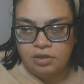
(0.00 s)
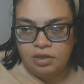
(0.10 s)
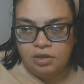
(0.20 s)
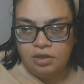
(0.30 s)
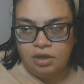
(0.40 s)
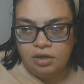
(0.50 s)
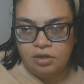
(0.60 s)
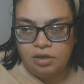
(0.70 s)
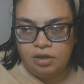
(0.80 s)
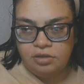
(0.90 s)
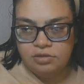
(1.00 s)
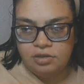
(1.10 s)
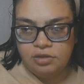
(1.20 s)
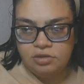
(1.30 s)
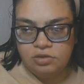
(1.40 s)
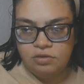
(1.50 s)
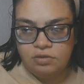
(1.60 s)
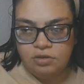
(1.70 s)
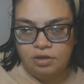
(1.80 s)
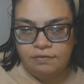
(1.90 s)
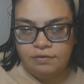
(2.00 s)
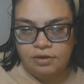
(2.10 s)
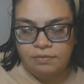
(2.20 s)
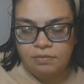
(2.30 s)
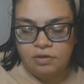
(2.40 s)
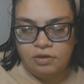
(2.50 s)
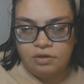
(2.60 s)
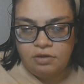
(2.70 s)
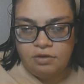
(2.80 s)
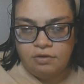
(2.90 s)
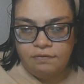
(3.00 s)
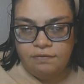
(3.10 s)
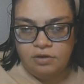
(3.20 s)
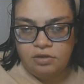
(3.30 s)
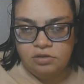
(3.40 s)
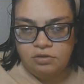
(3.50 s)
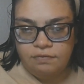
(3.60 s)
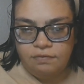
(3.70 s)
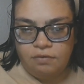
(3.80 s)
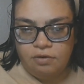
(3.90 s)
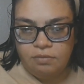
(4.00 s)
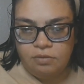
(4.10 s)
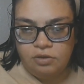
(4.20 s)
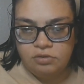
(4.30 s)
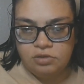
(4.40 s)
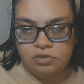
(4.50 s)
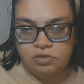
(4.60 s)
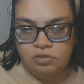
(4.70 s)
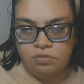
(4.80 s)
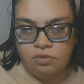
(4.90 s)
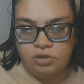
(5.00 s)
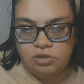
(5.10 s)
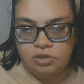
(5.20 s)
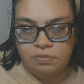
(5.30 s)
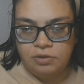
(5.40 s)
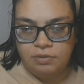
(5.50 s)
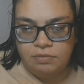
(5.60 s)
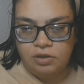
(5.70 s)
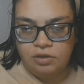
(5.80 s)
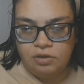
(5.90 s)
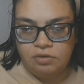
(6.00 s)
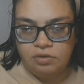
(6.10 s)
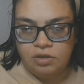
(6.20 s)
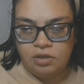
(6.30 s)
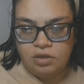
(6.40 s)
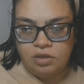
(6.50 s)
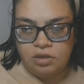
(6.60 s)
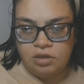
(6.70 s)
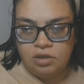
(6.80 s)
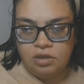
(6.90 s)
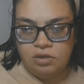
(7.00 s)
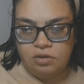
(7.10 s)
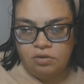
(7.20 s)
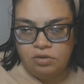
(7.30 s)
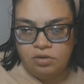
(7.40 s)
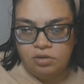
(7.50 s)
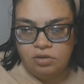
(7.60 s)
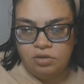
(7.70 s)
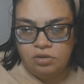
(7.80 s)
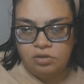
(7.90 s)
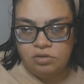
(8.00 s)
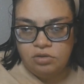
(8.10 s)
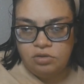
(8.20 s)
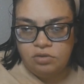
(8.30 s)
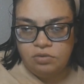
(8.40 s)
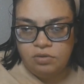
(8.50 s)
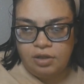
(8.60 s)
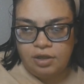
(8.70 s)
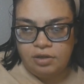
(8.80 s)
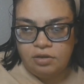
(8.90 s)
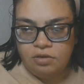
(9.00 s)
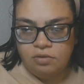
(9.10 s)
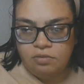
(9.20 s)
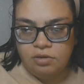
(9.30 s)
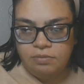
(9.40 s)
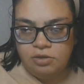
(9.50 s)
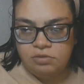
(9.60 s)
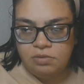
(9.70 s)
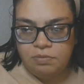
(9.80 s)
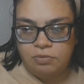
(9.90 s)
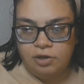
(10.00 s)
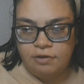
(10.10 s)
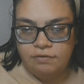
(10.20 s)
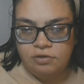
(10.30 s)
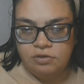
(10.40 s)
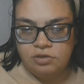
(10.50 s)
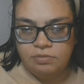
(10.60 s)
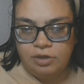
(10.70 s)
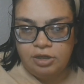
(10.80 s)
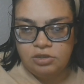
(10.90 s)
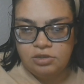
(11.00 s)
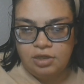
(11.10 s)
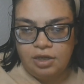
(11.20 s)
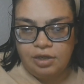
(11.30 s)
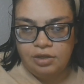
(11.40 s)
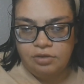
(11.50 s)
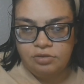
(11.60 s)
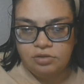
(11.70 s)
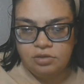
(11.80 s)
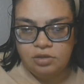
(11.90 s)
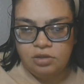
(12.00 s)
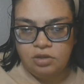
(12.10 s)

and God calls us to love Him. First, foremost, to worship Him alone. In order to do that, we must be brave to smash idols.